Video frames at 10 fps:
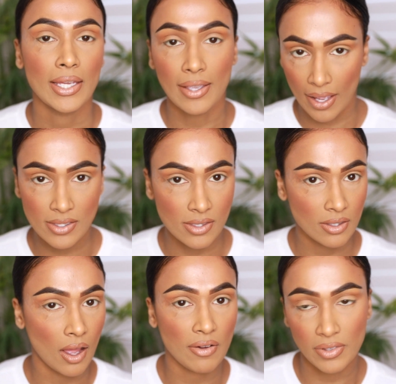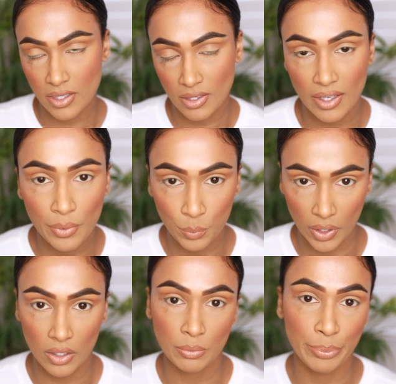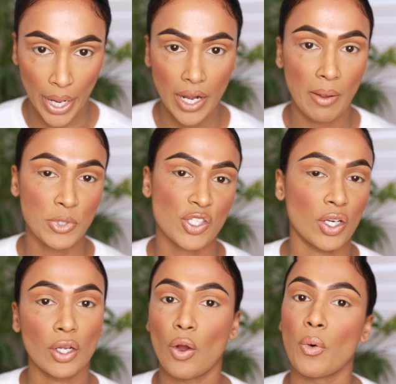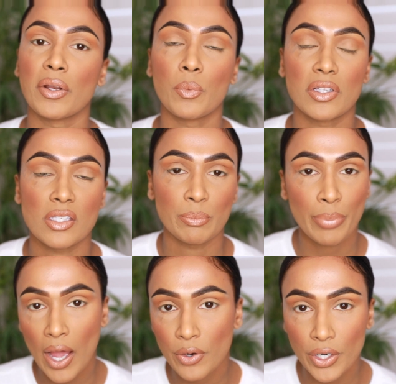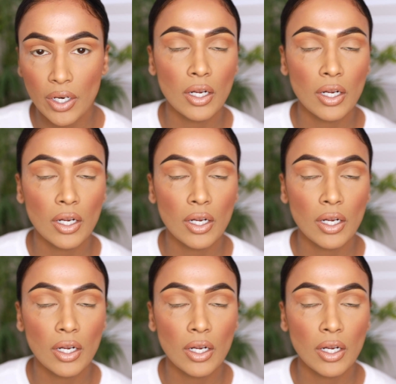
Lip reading: Yes, obviously it will, but I'm just gonna go in with some powder